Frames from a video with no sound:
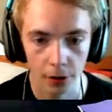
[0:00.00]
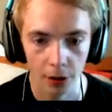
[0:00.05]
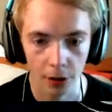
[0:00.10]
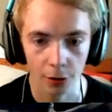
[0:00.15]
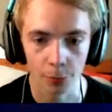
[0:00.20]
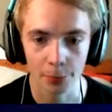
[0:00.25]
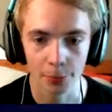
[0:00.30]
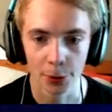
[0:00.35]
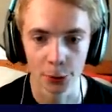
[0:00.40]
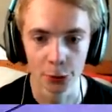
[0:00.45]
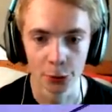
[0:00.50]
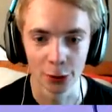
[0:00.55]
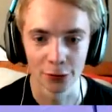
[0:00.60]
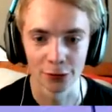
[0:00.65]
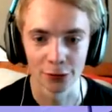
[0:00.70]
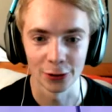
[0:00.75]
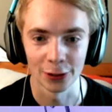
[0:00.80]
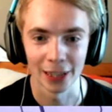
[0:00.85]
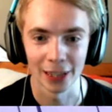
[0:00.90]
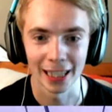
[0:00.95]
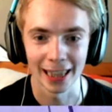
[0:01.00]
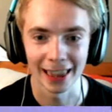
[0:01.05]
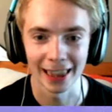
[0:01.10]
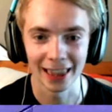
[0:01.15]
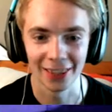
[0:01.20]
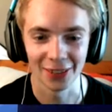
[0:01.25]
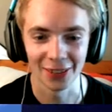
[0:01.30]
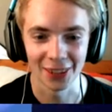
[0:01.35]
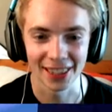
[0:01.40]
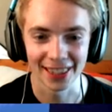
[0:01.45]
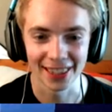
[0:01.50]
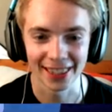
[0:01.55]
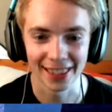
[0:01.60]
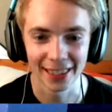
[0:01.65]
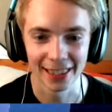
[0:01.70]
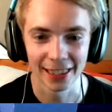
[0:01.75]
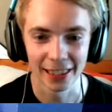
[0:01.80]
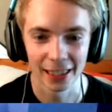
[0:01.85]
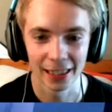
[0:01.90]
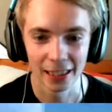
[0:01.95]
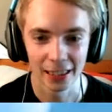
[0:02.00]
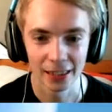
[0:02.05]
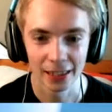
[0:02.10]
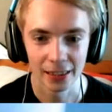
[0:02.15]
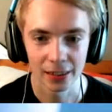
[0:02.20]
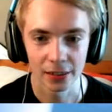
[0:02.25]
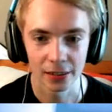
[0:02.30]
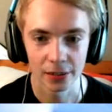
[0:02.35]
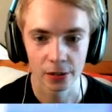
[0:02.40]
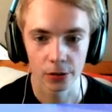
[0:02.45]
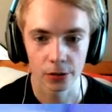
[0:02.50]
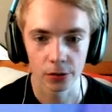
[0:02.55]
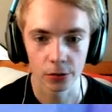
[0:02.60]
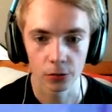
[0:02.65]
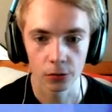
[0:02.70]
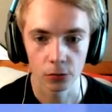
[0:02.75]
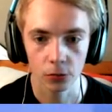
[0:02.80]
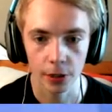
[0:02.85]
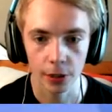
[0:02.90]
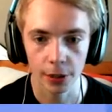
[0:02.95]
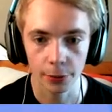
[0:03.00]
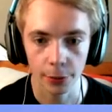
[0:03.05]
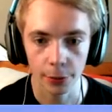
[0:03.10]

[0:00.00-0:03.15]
Oh, beautiful. I love it. So, wait,